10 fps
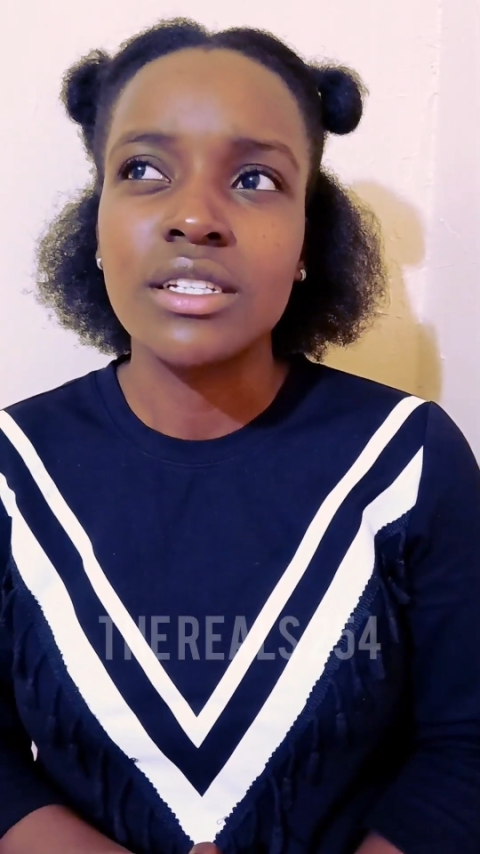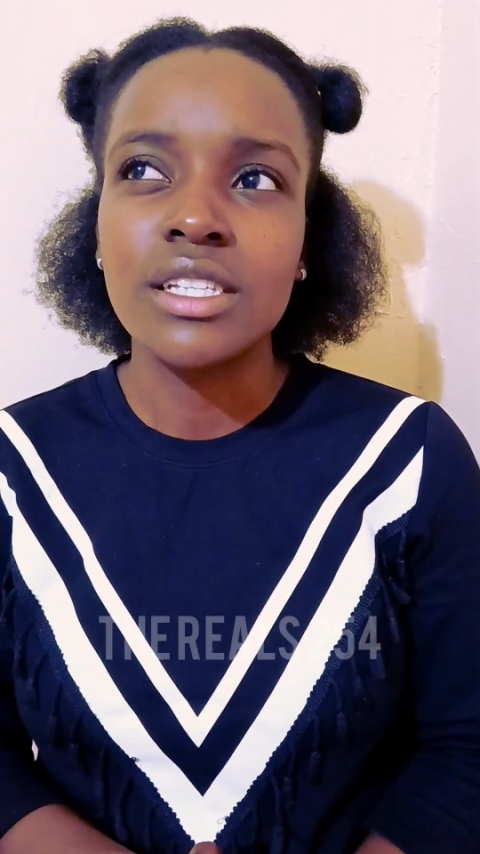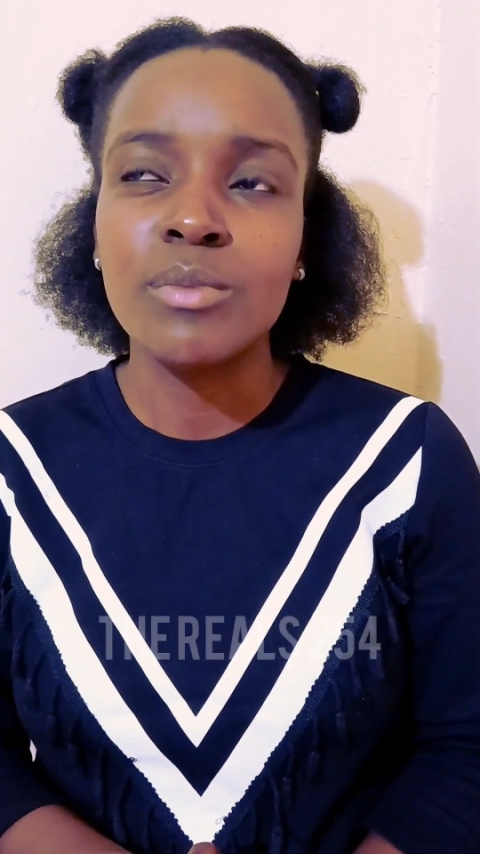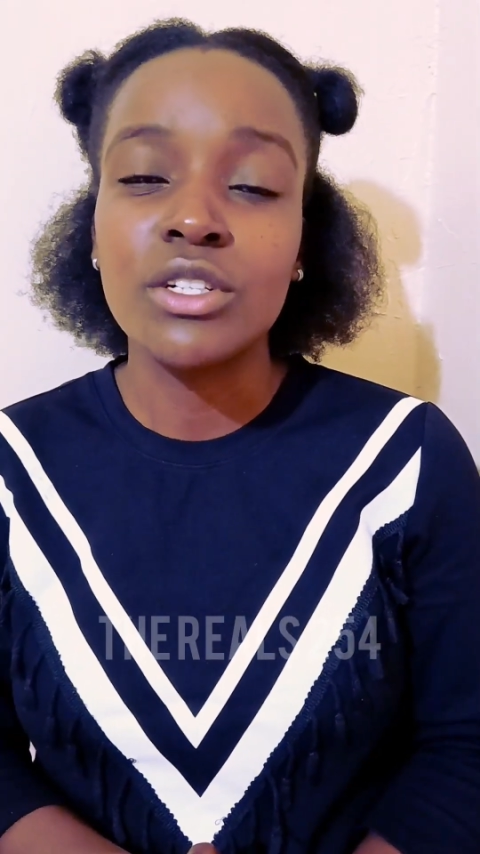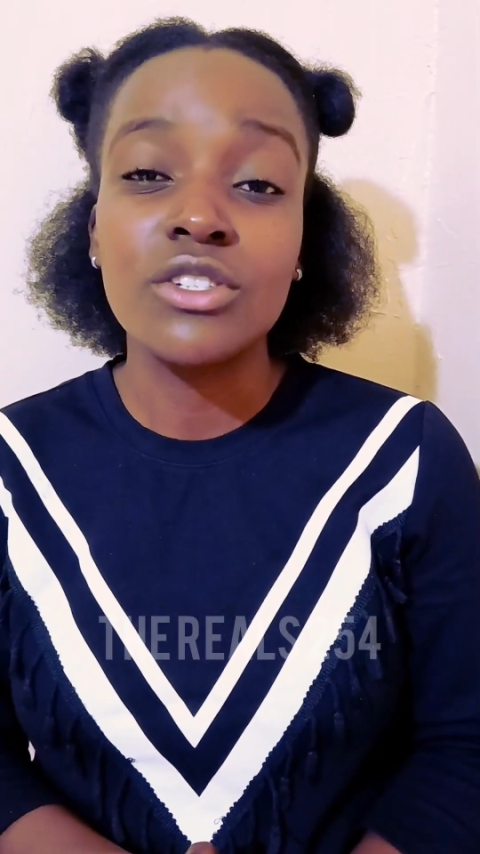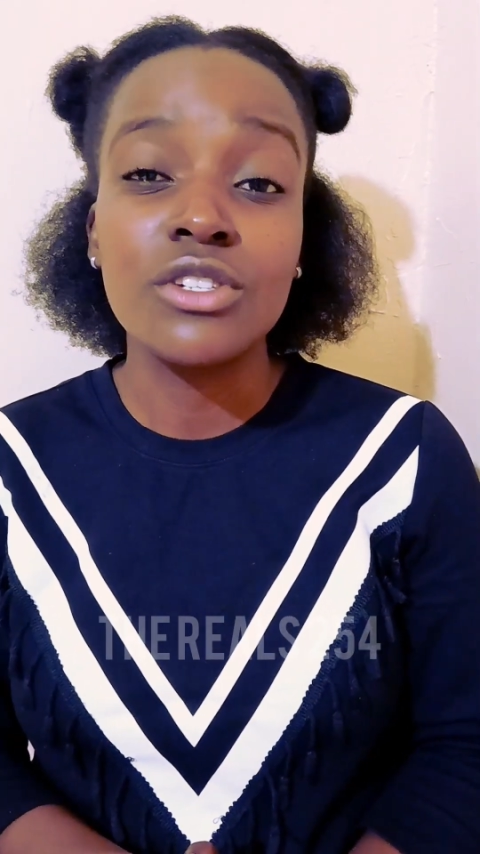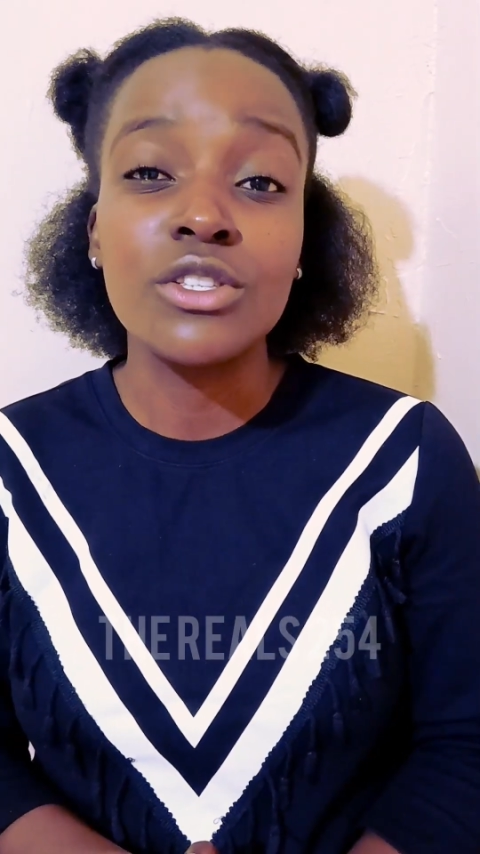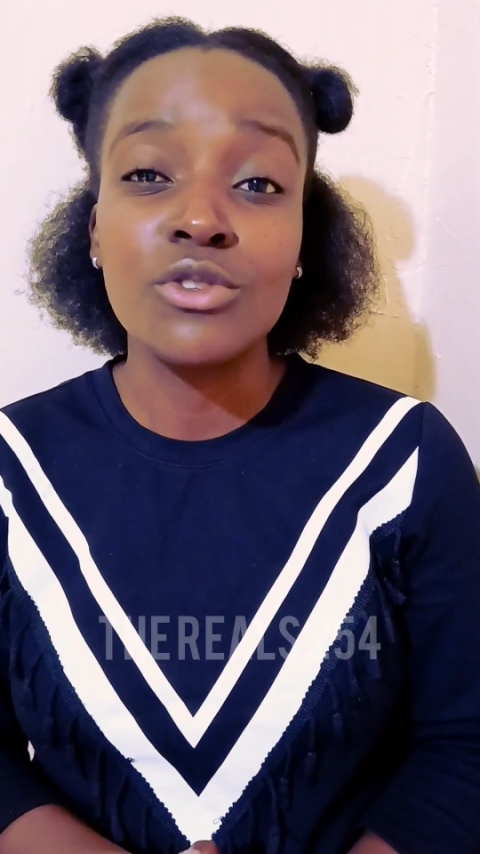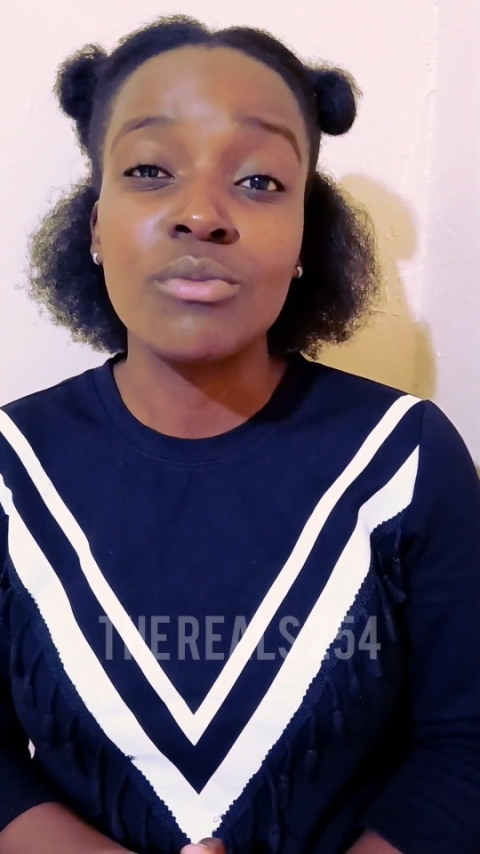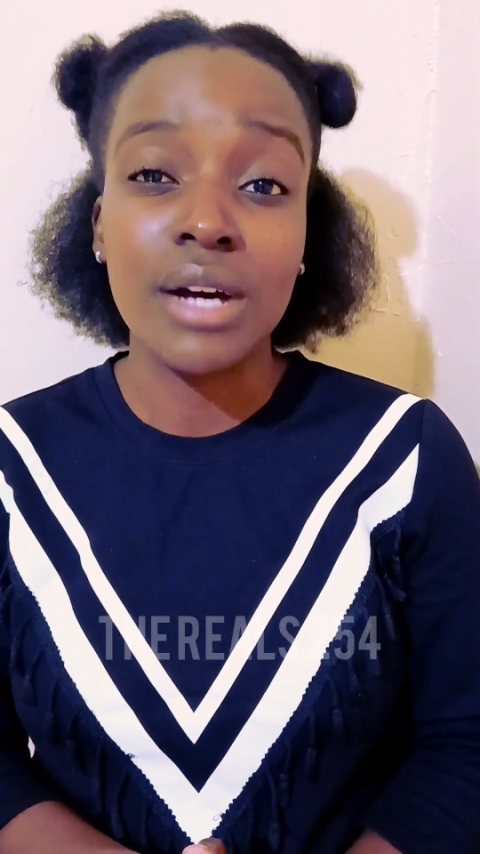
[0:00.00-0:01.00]
somebody
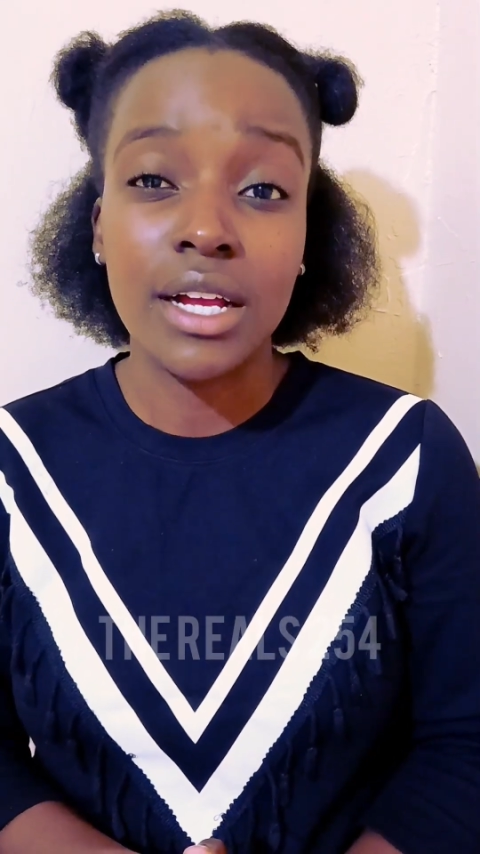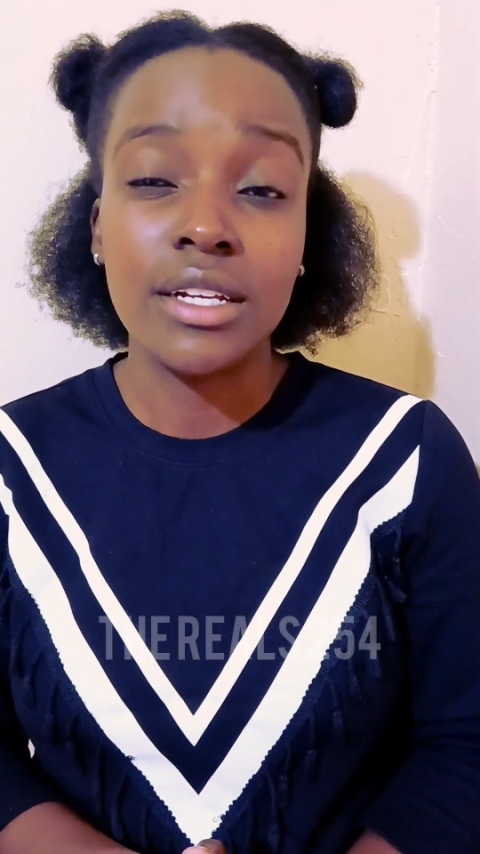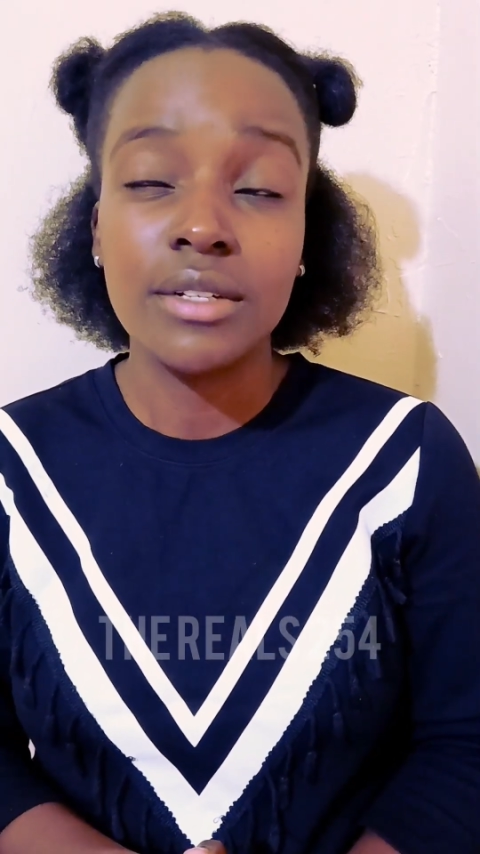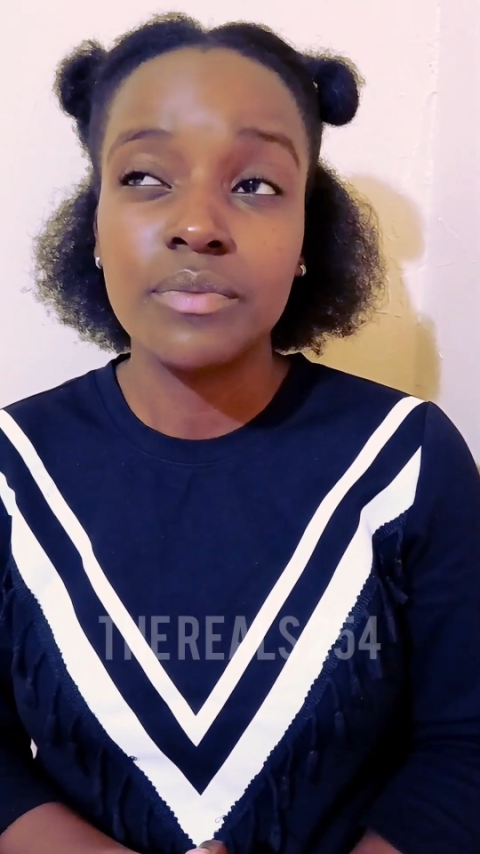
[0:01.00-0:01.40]
treats you bad.